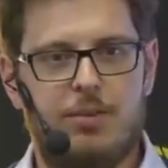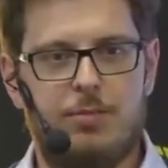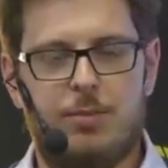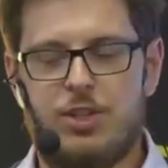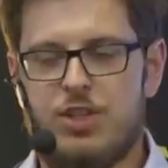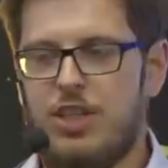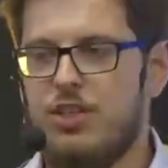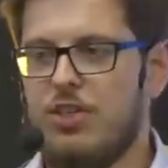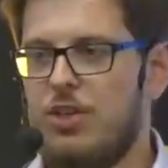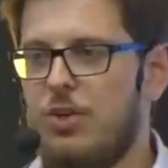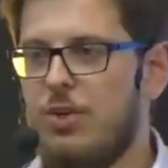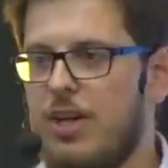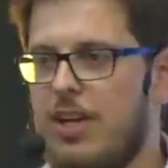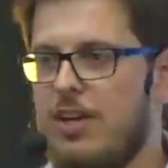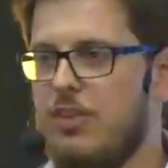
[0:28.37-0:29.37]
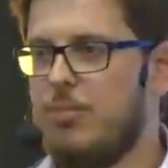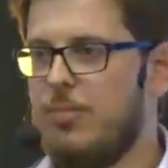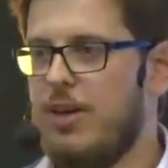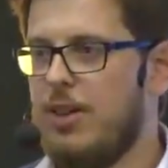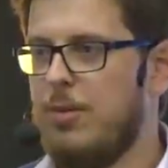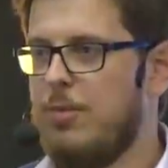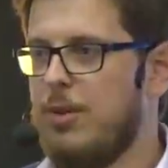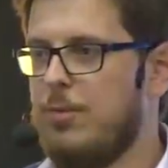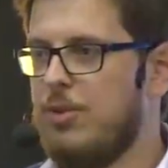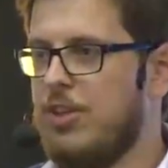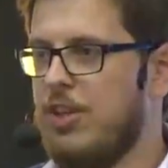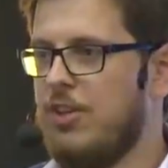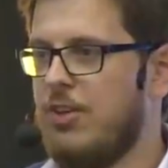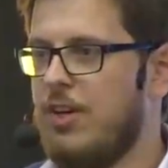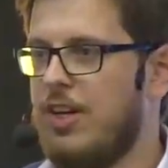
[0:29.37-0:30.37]
Magento case by the Meet
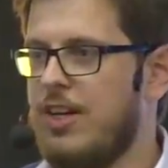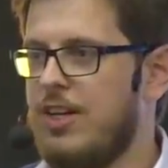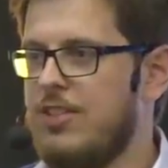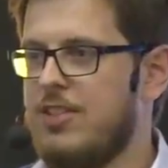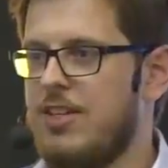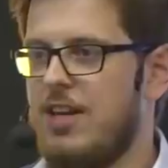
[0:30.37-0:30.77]
Magento guys,